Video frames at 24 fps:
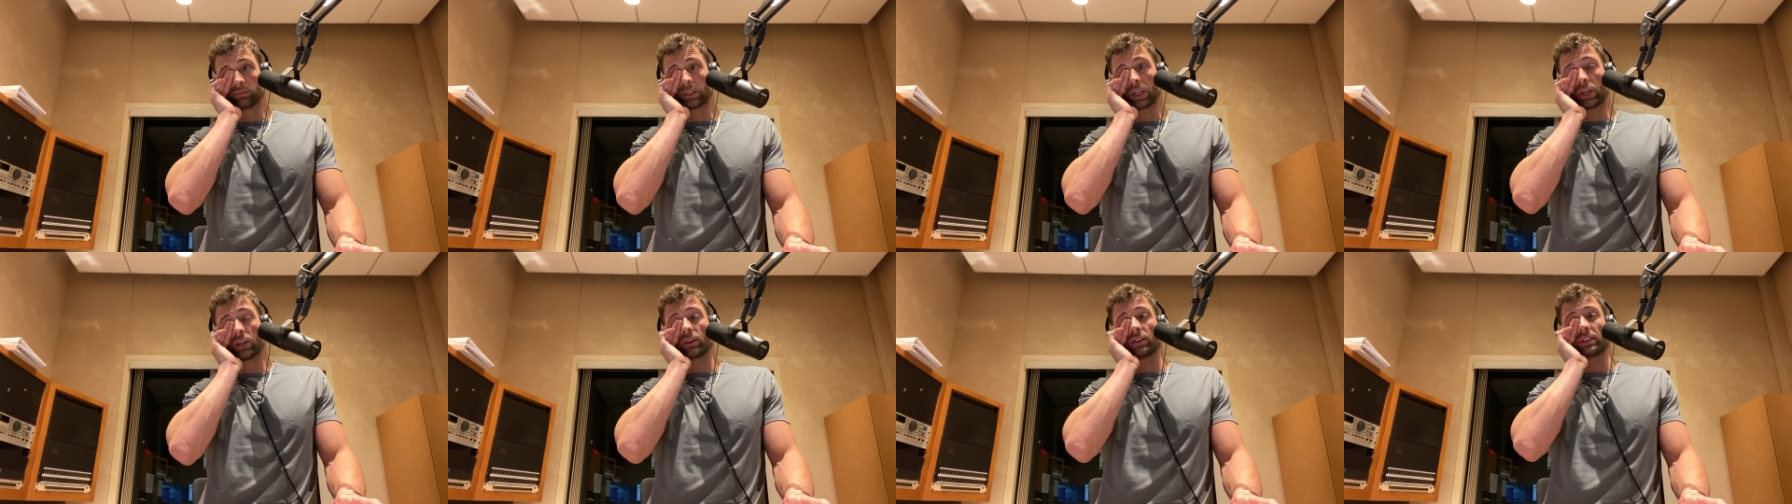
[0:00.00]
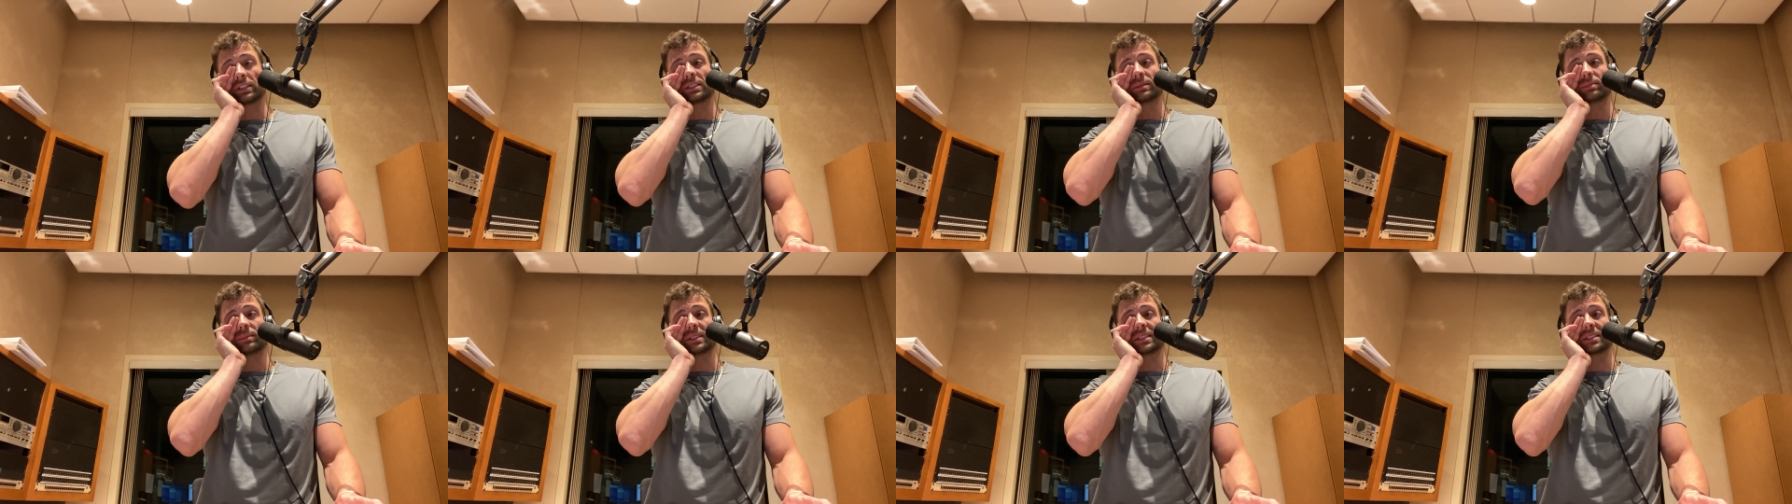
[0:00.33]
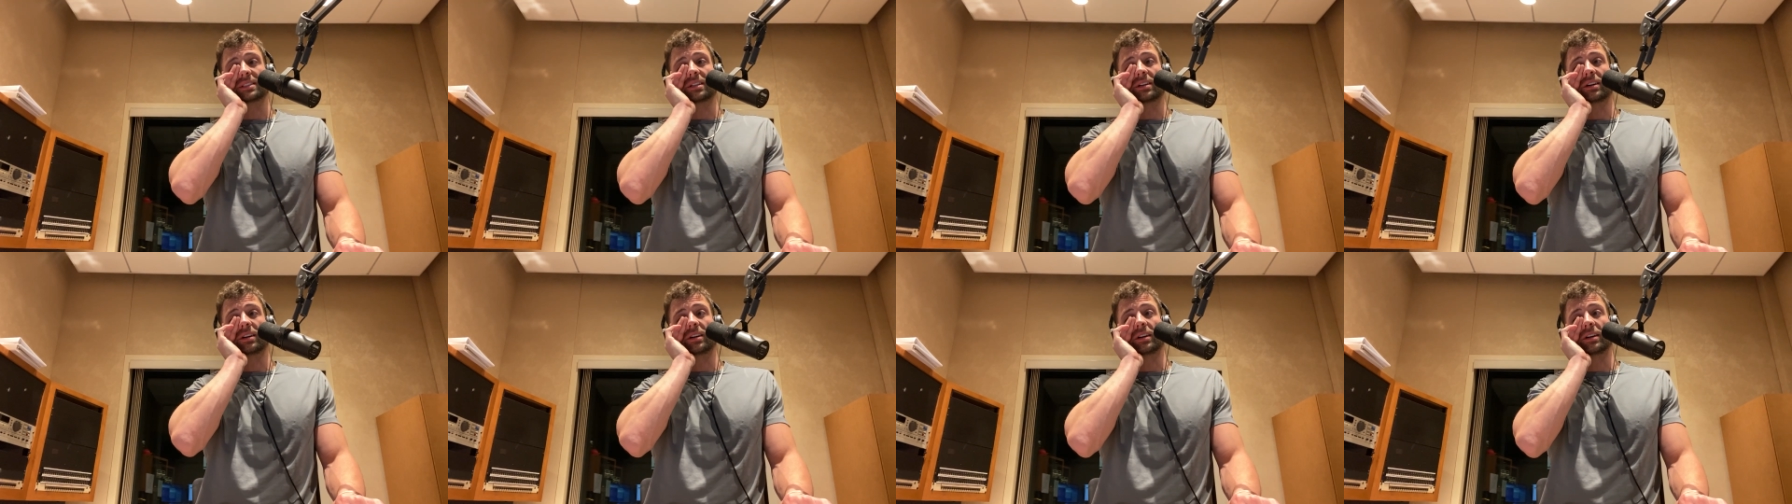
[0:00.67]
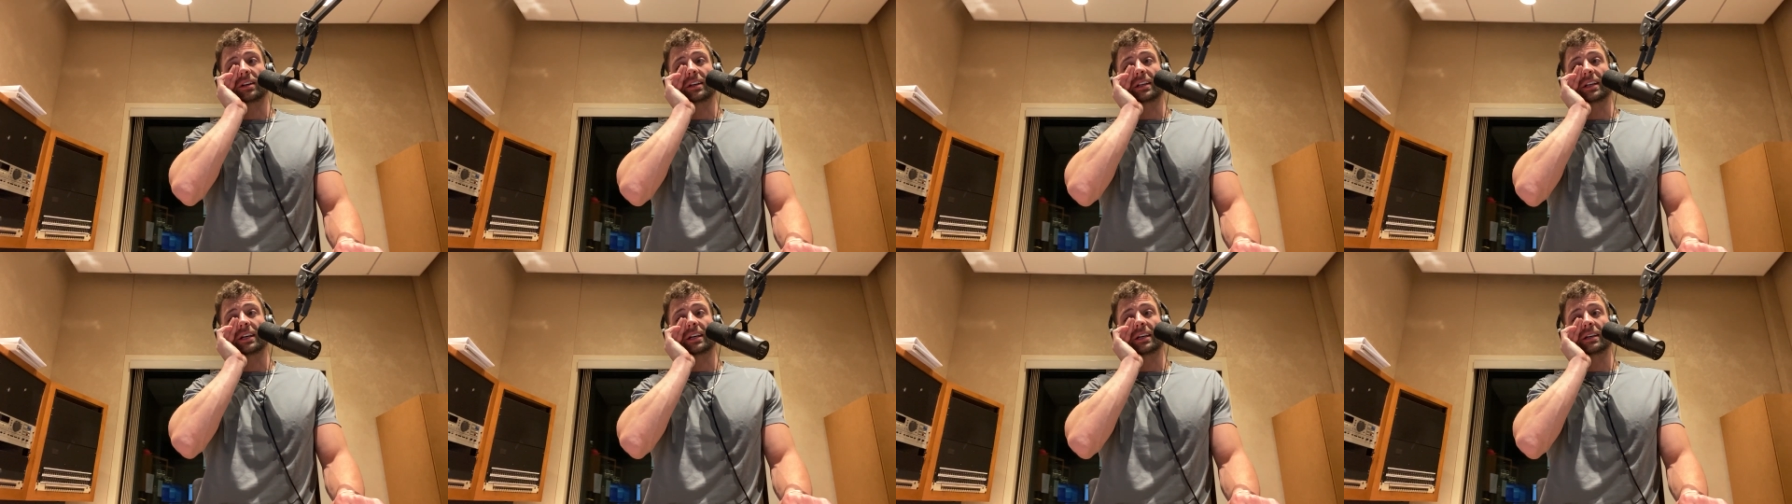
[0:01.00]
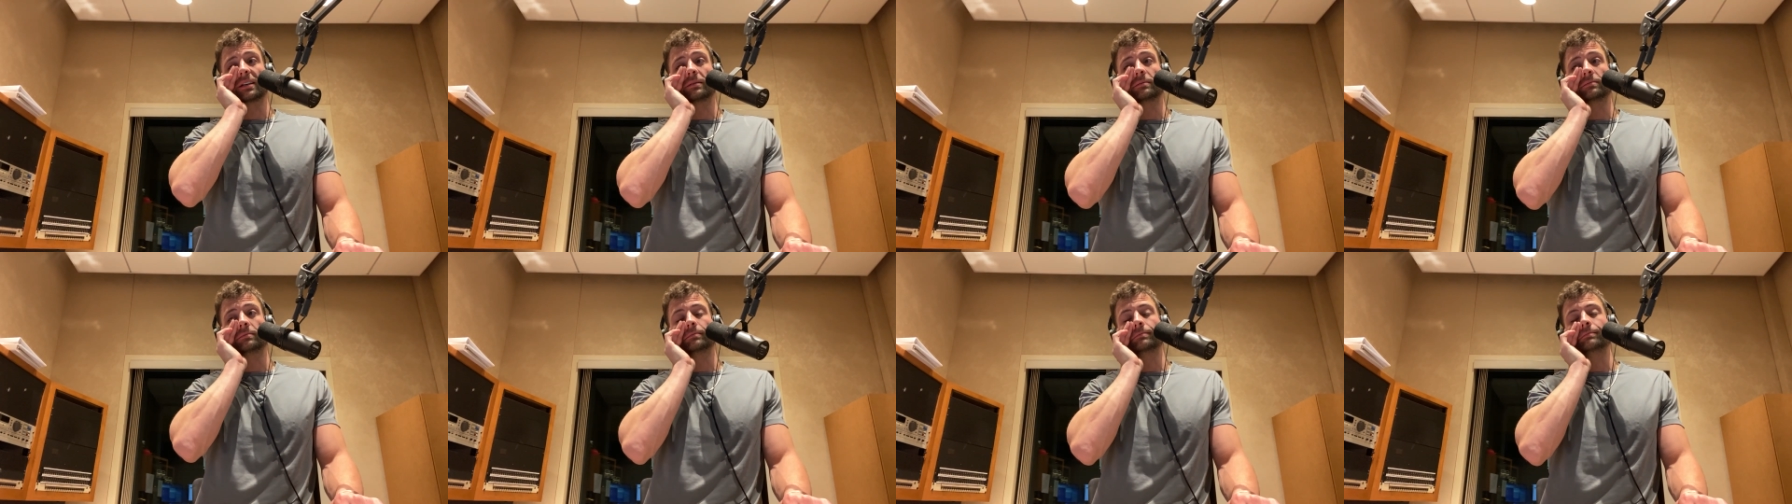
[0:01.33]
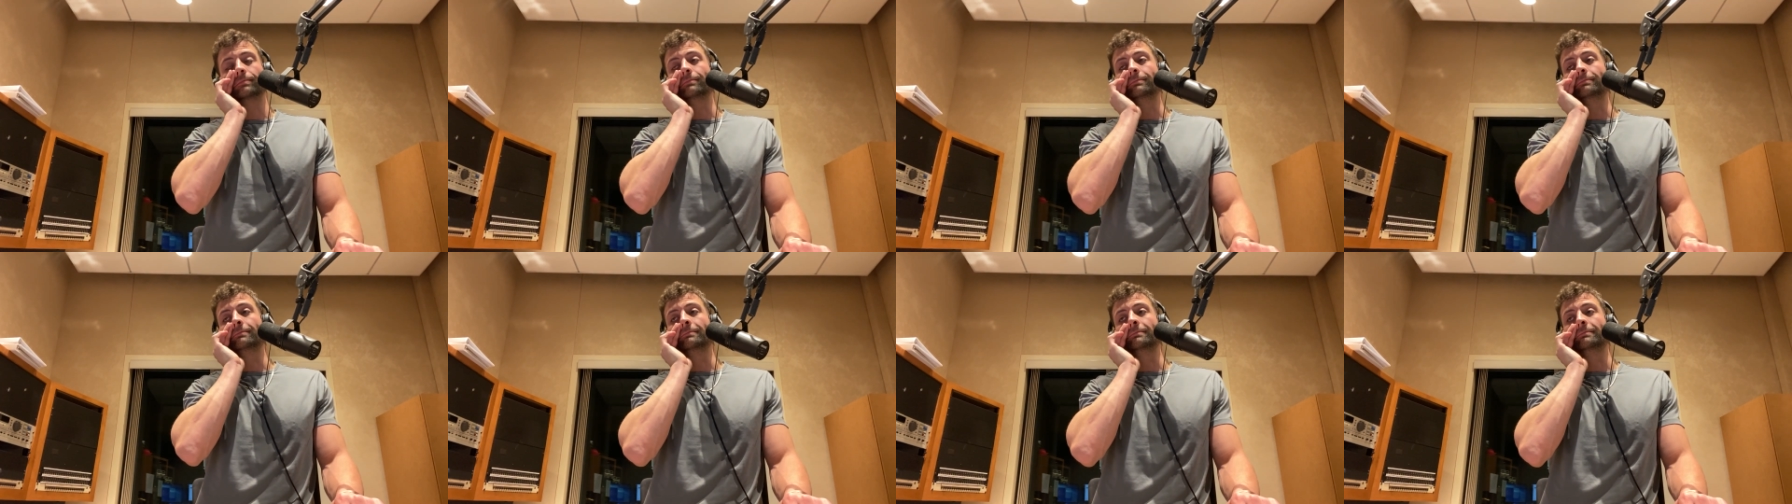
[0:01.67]
Christmas card day.
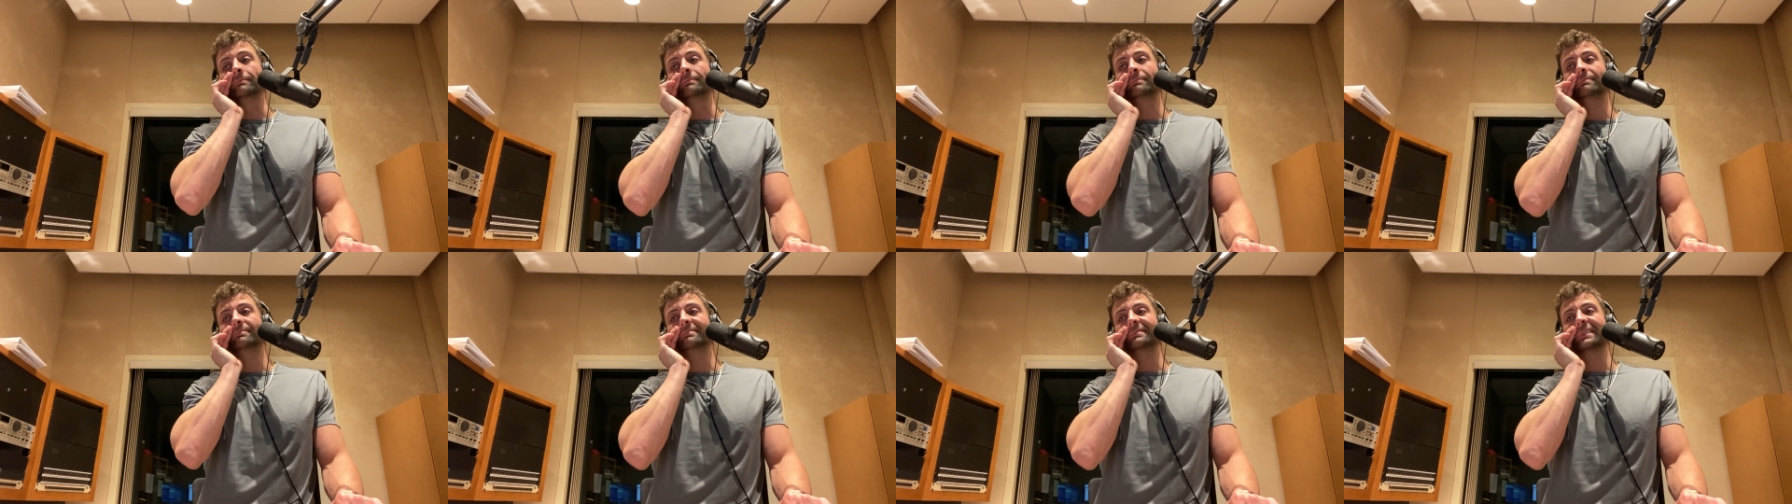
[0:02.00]
Mm,